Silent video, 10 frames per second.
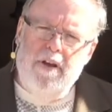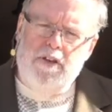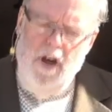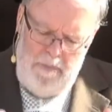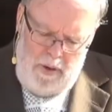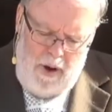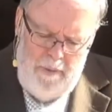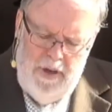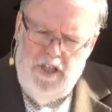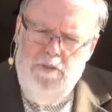Turn me around
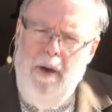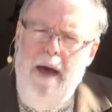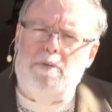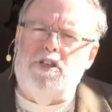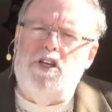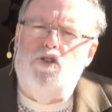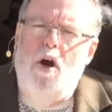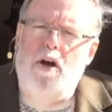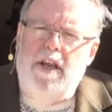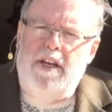because the Bible says you
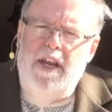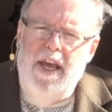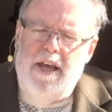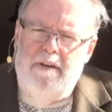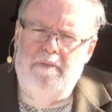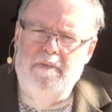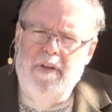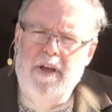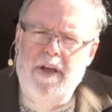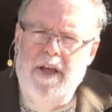already did.
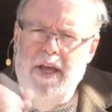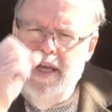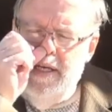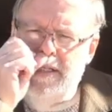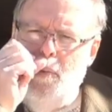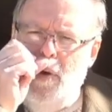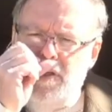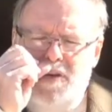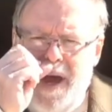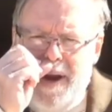You see, what
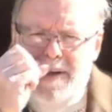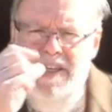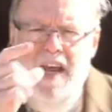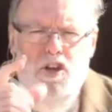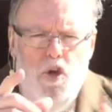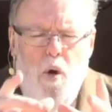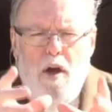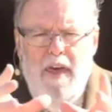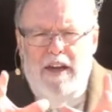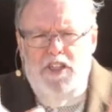you got to understand, you are
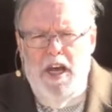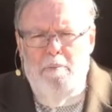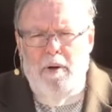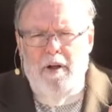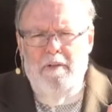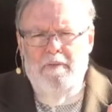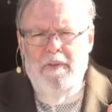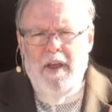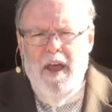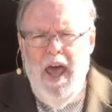that temple,
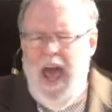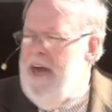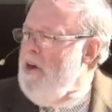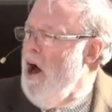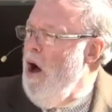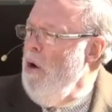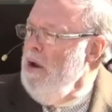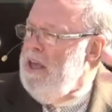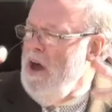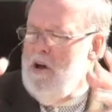and the Holy Ghost